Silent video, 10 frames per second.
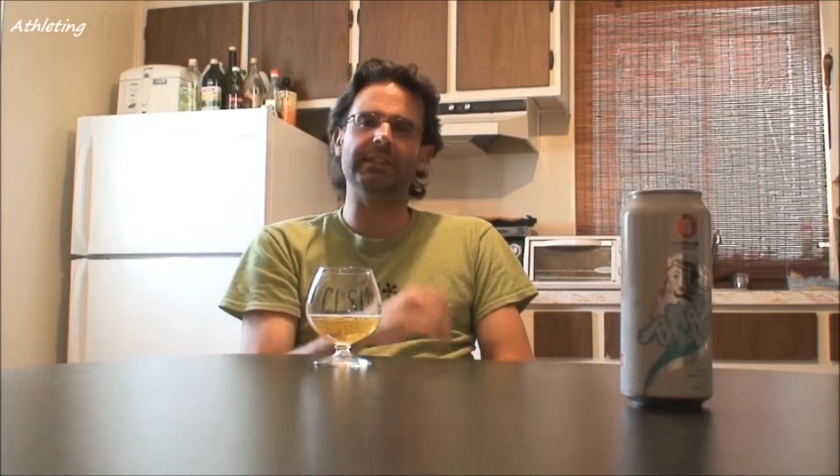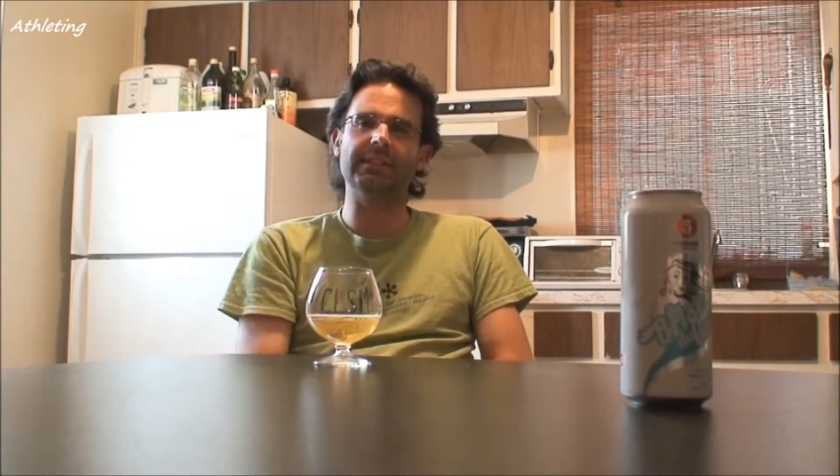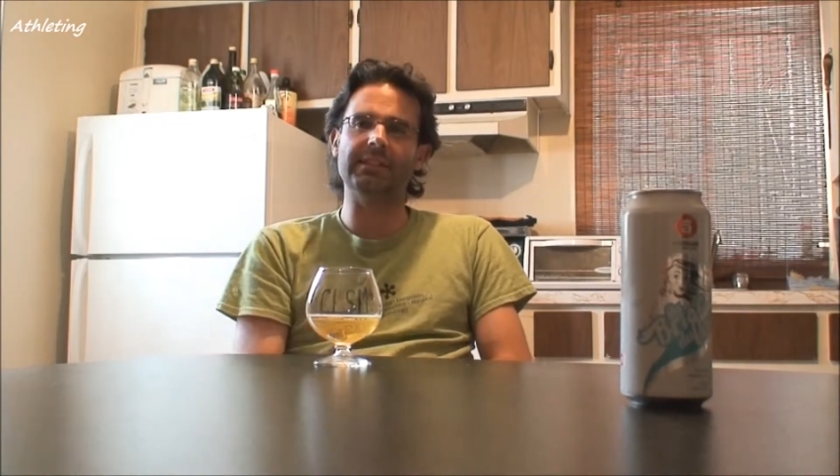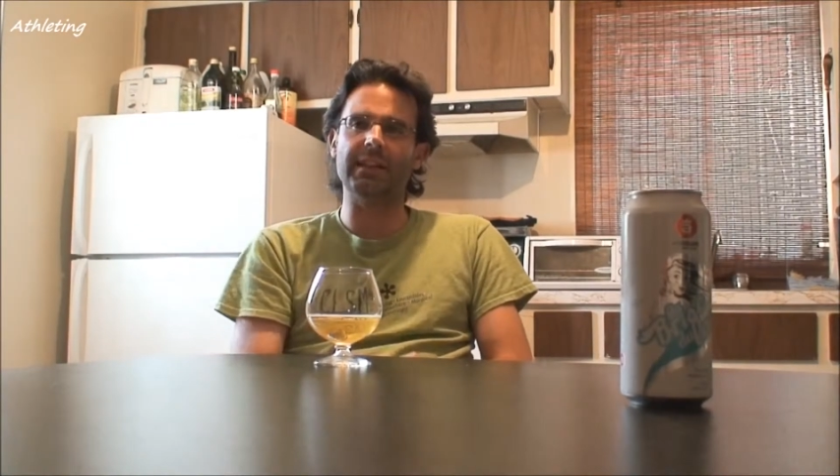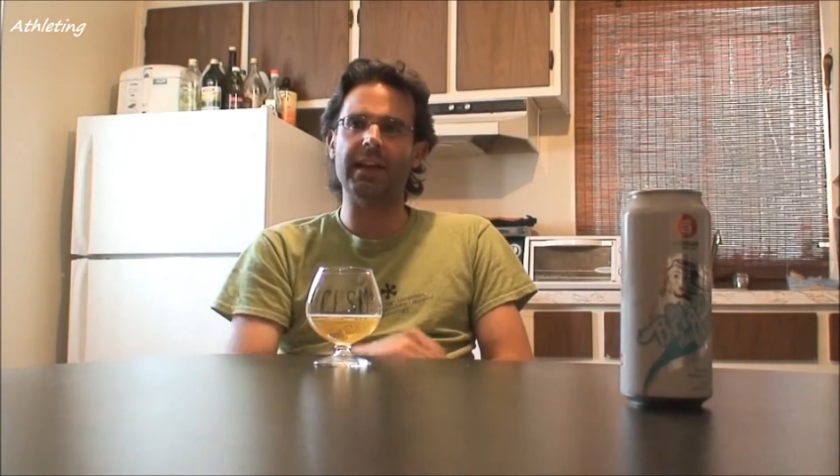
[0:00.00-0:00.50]

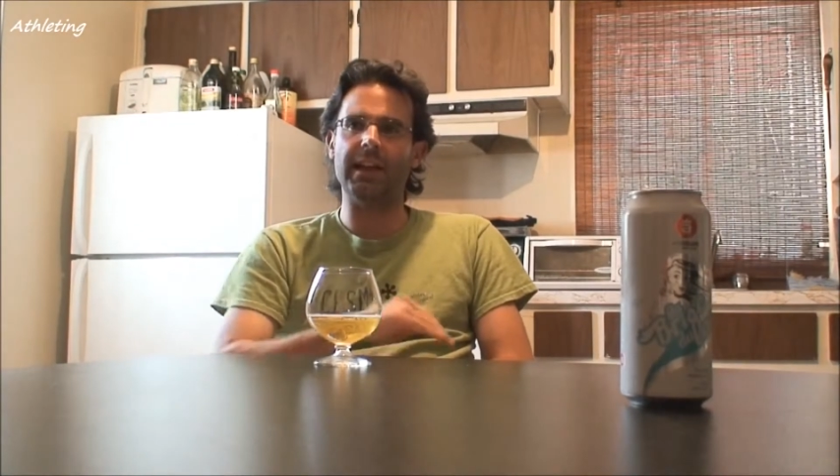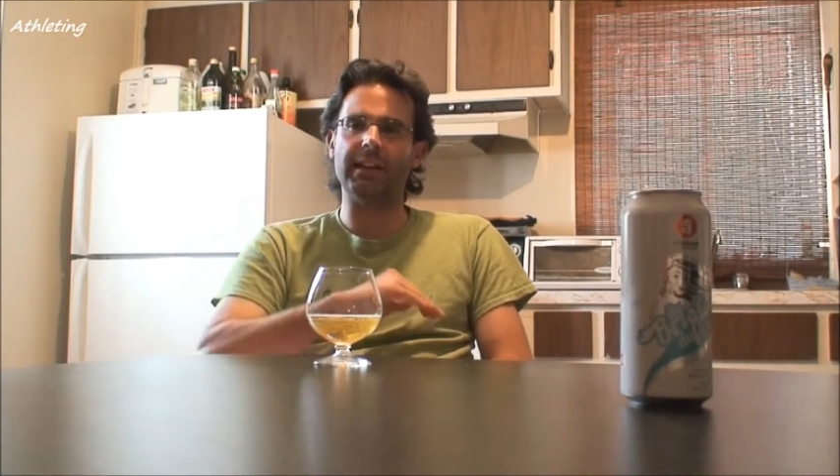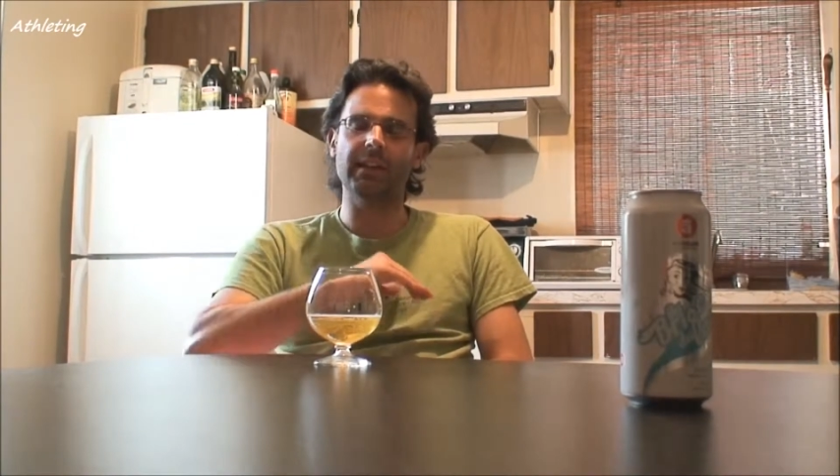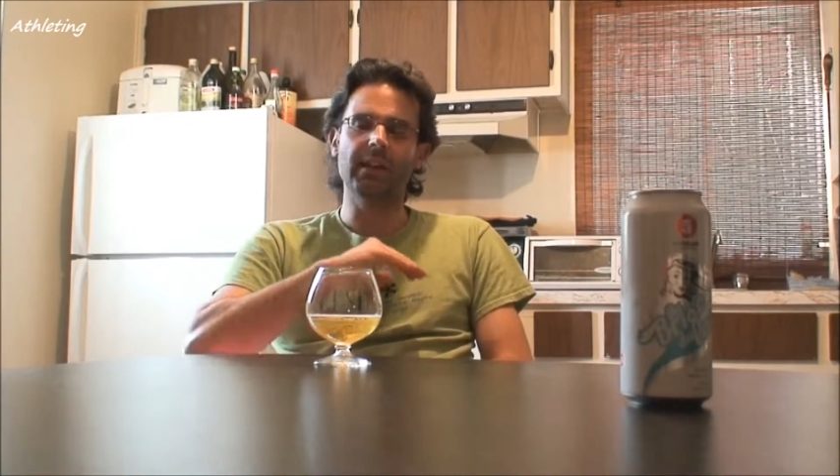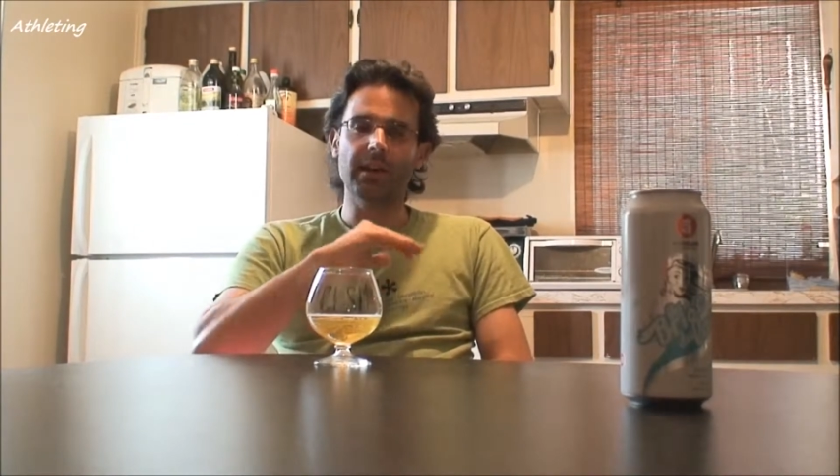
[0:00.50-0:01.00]
It's
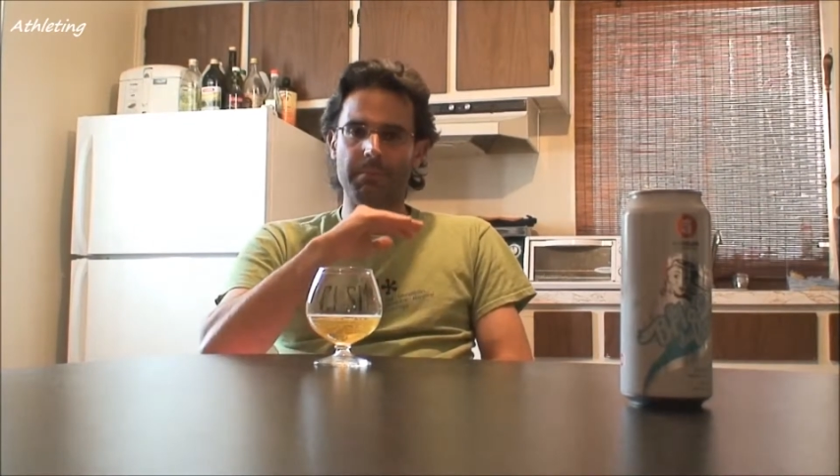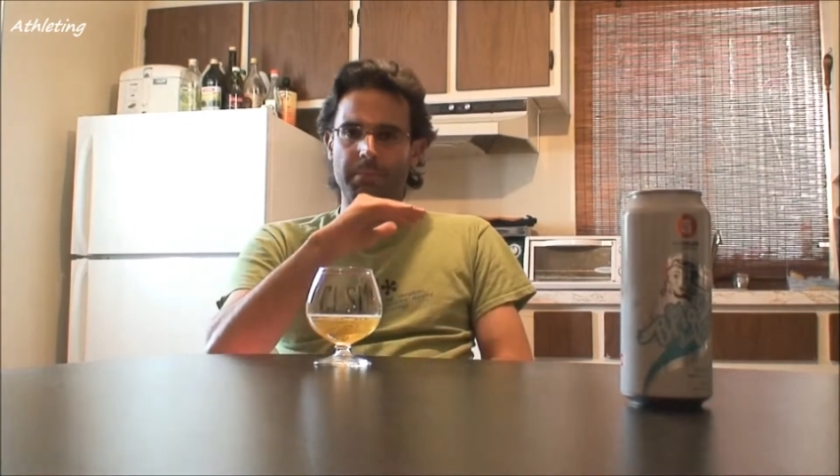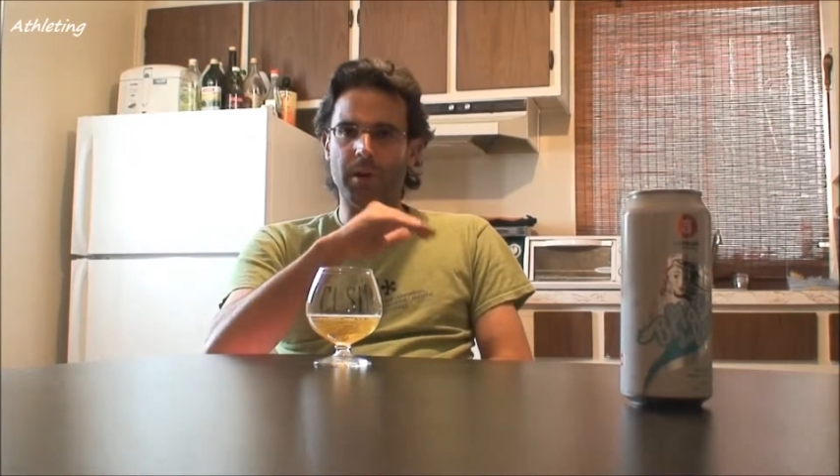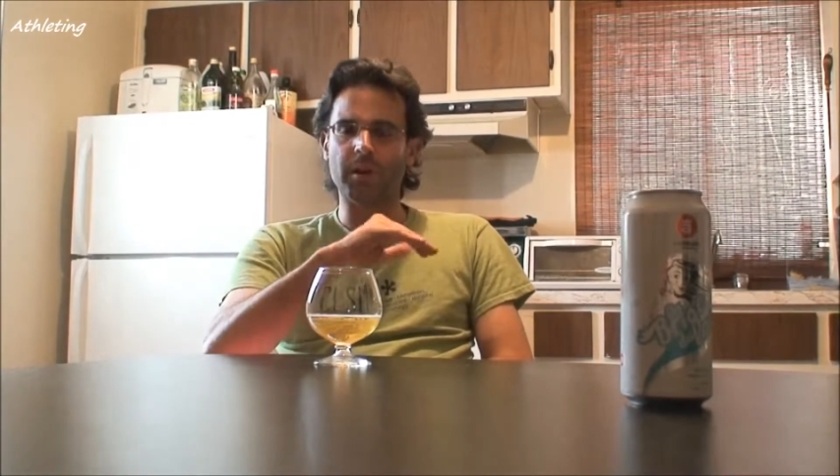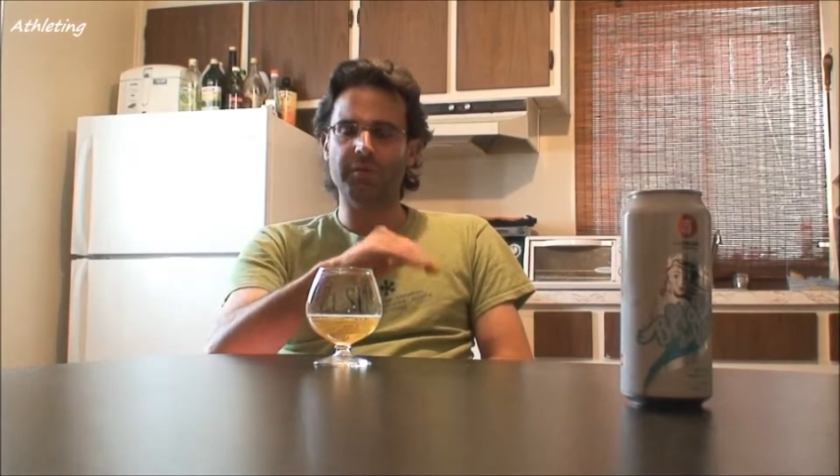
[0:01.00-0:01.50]
like
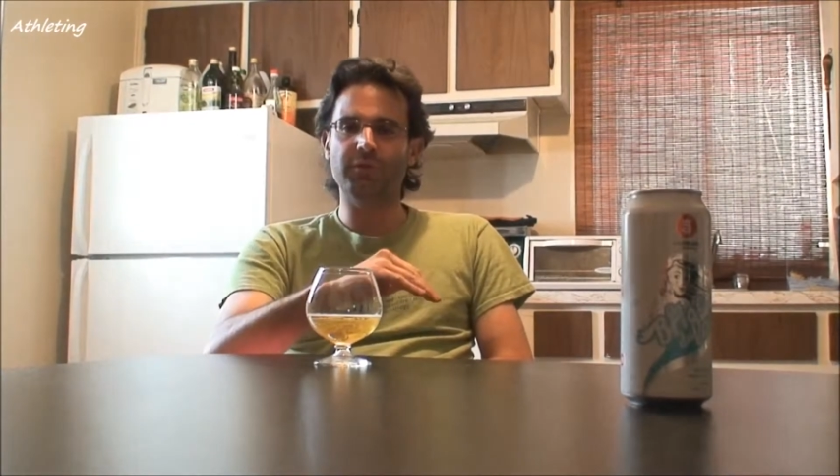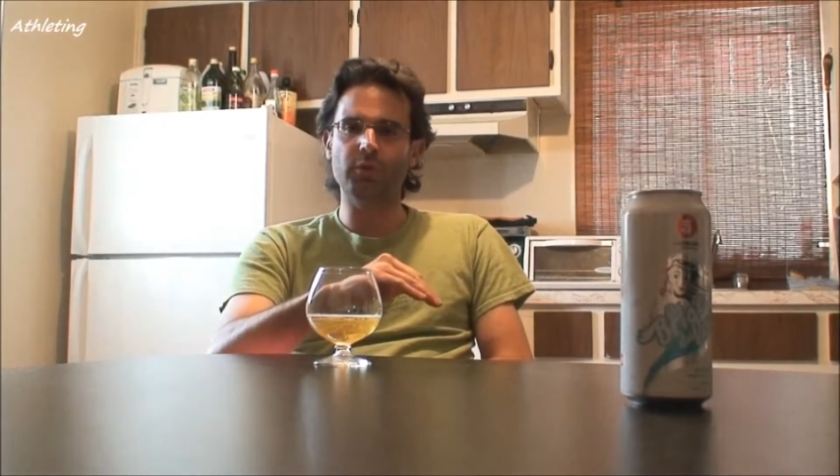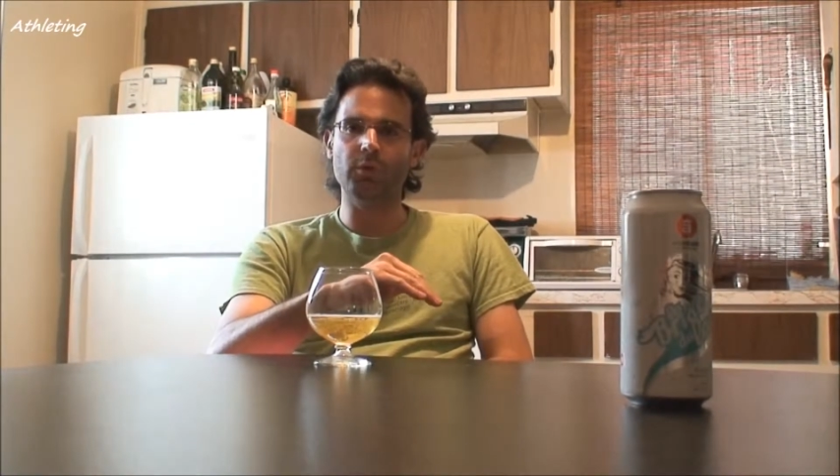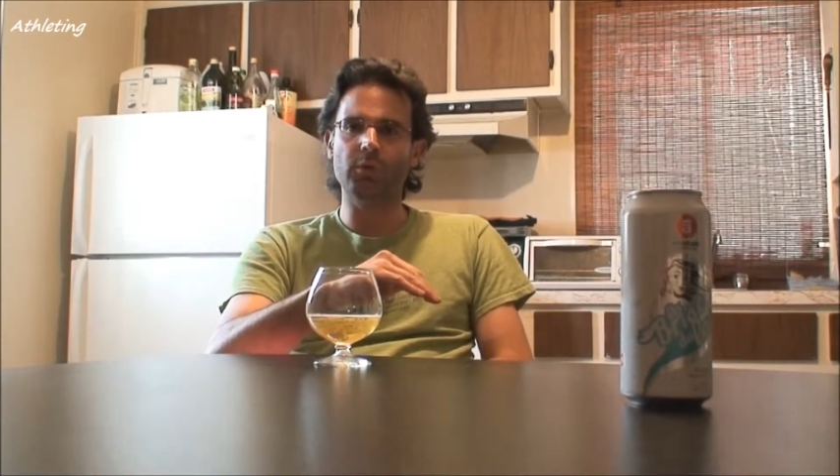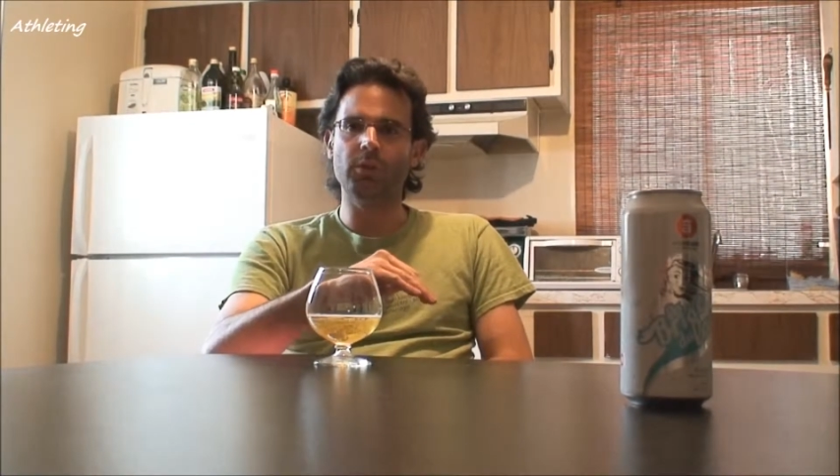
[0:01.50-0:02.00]
bar
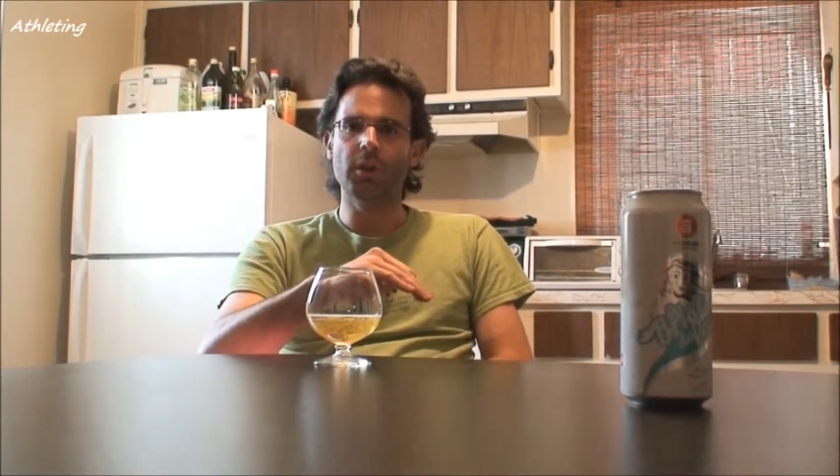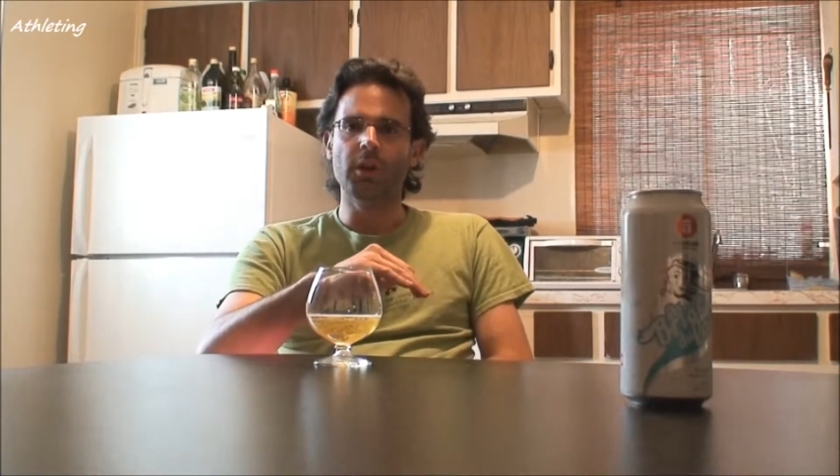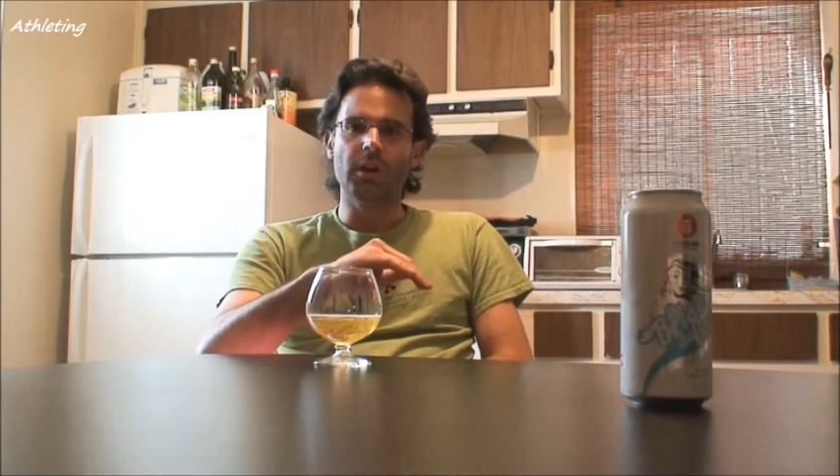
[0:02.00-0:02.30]
food